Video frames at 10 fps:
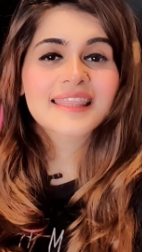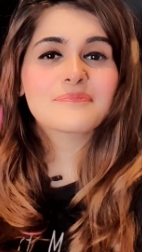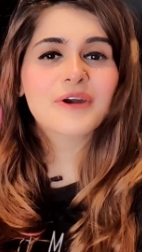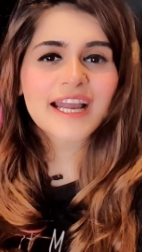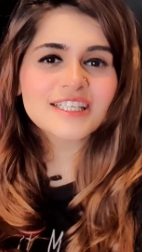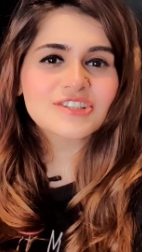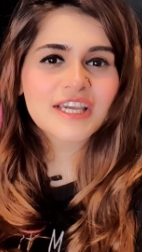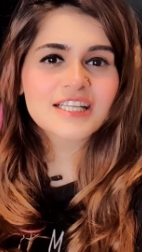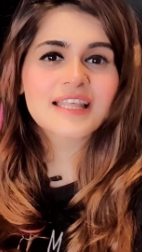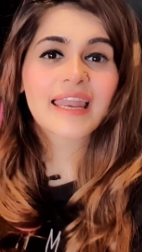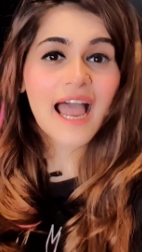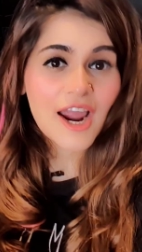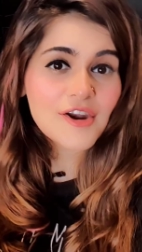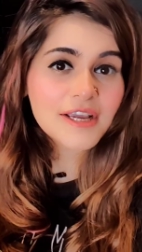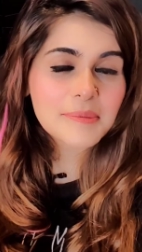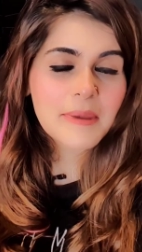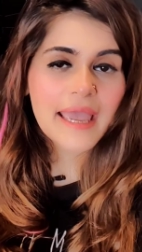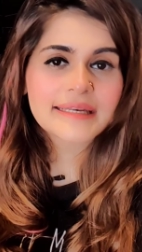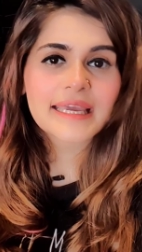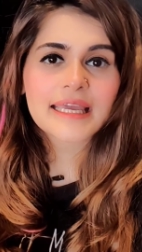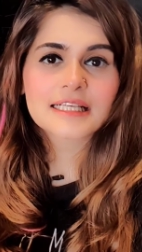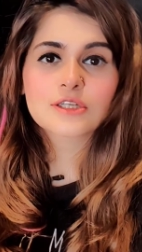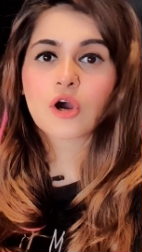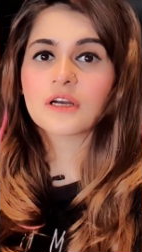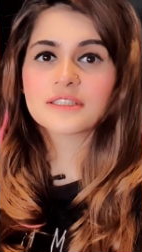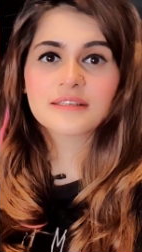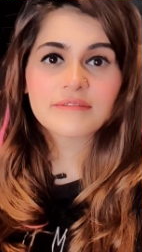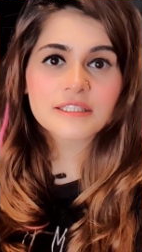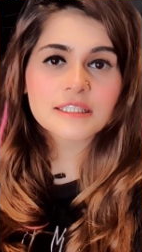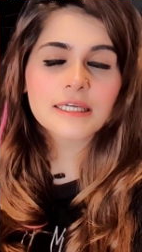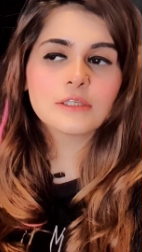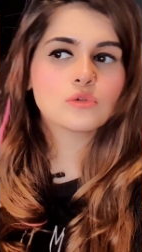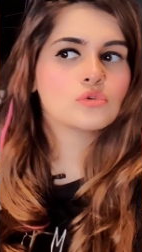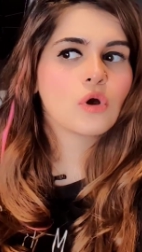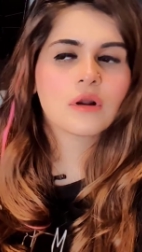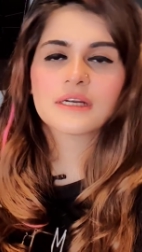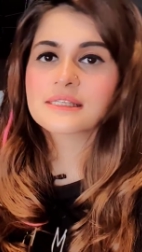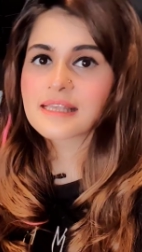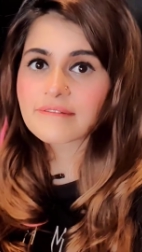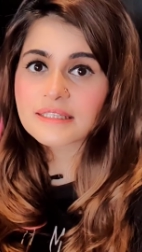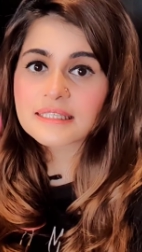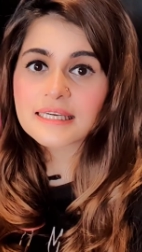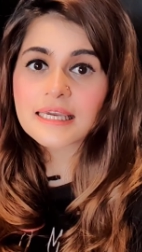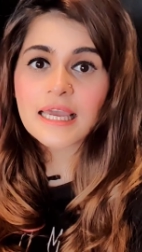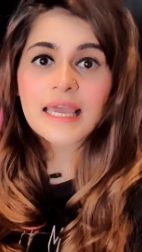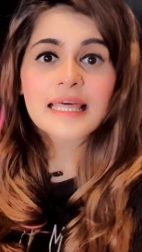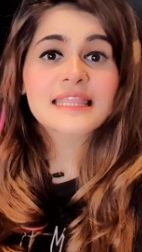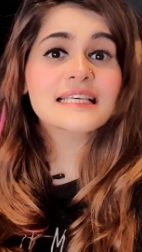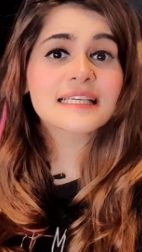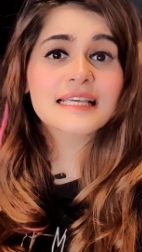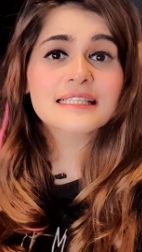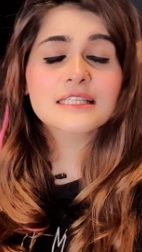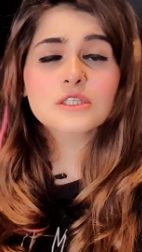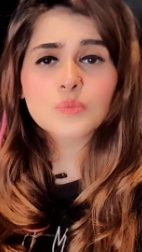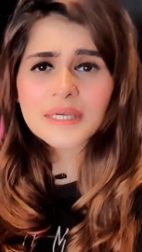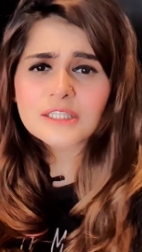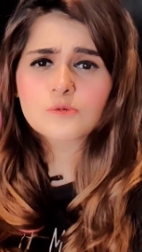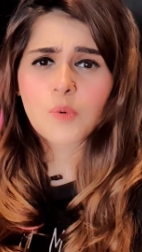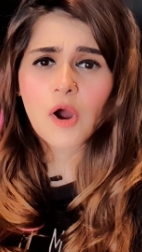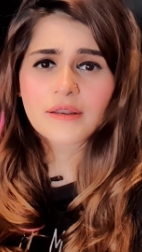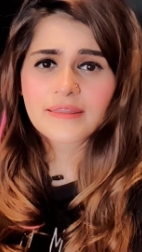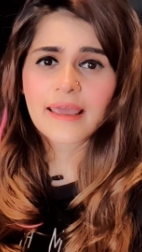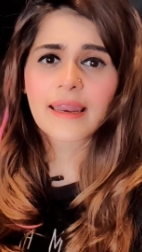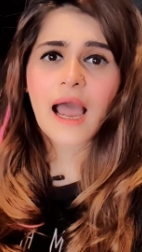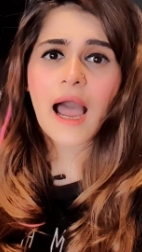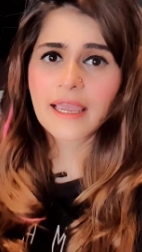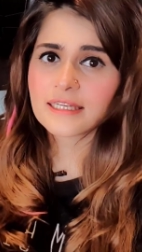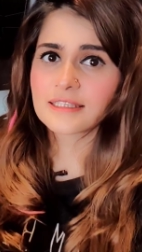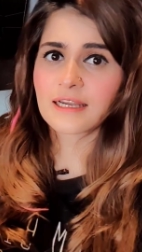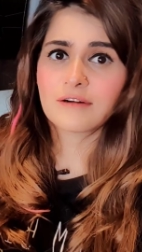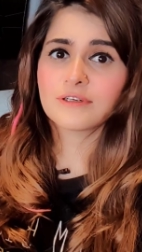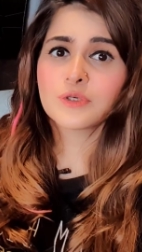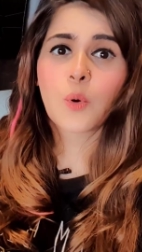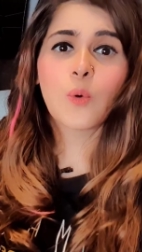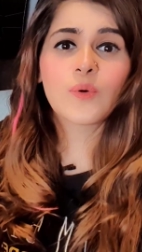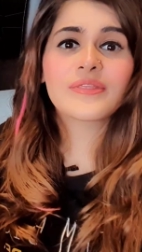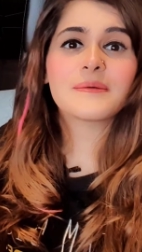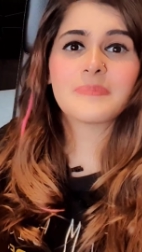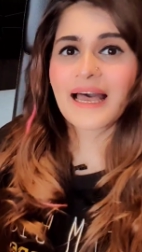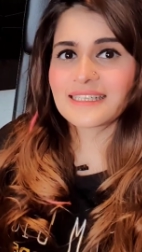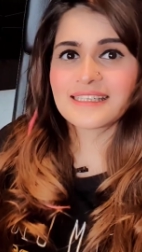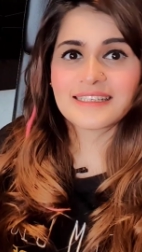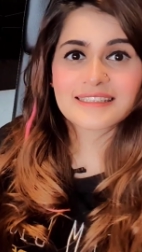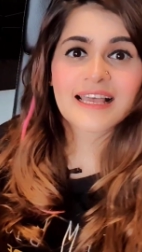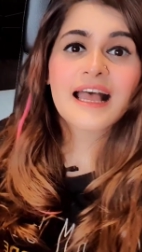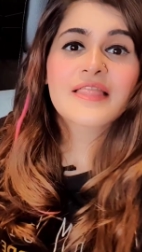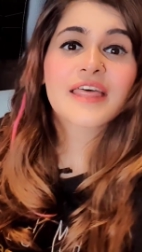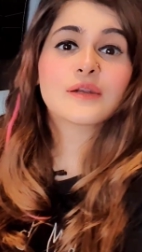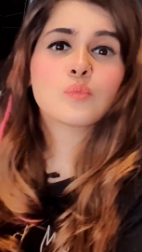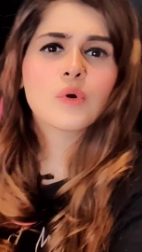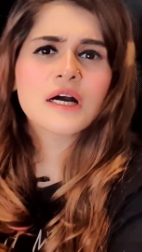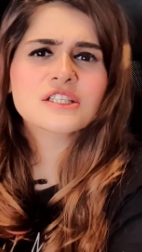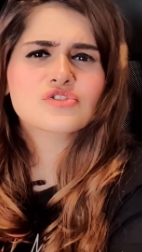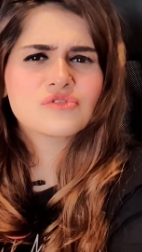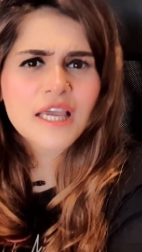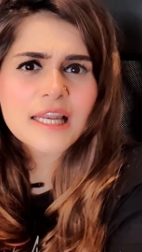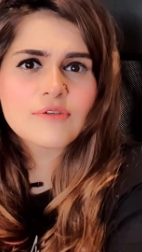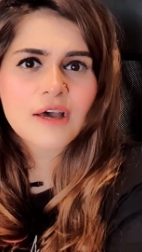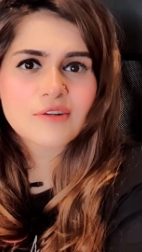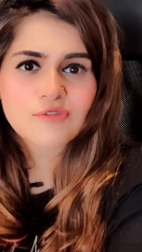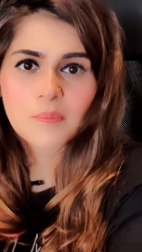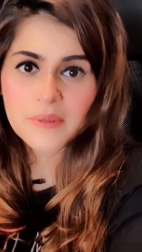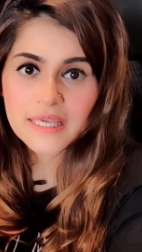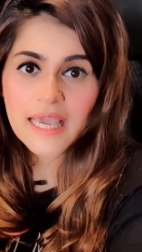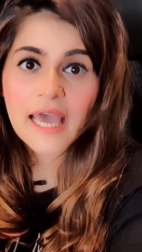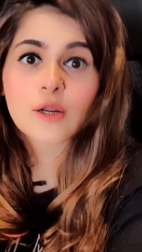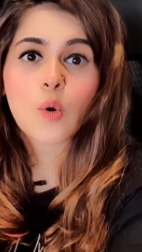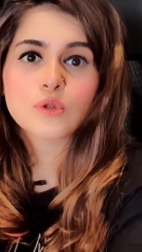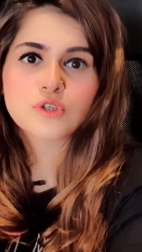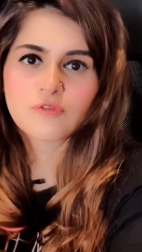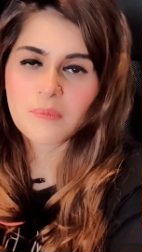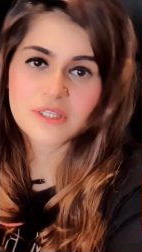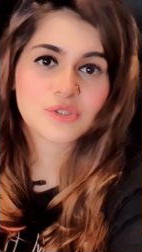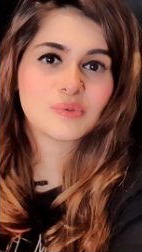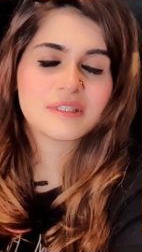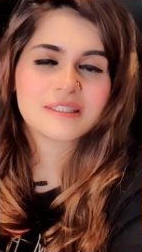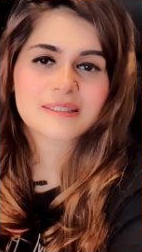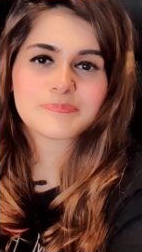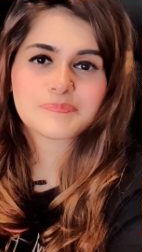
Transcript: The price range that I recommend is $17 to $70. This is the sweet spot that I discovered over the past years that works really well for me and also for my students.